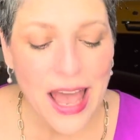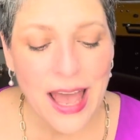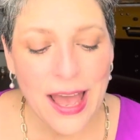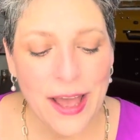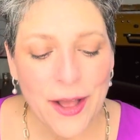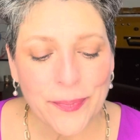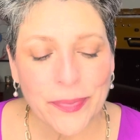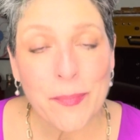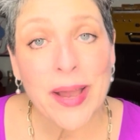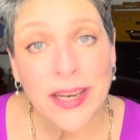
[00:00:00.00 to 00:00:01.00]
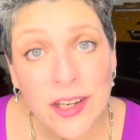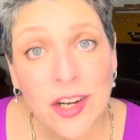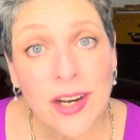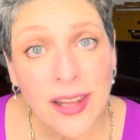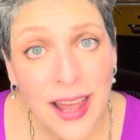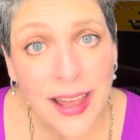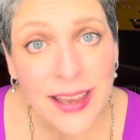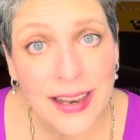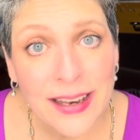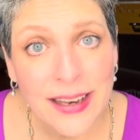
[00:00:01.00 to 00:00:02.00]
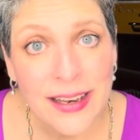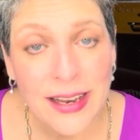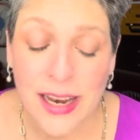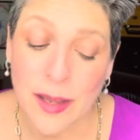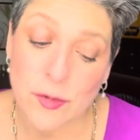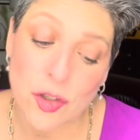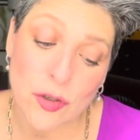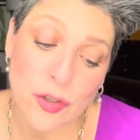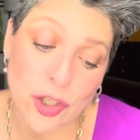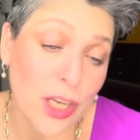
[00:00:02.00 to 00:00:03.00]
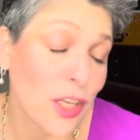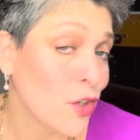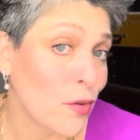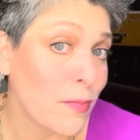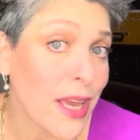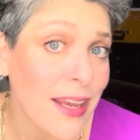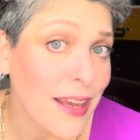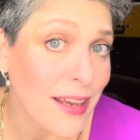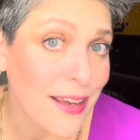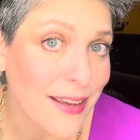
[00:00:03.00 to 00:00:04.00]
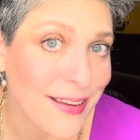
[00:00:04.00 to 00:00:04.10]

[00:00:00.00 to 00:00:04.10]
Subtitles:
But in her line, and I'm sure she can do many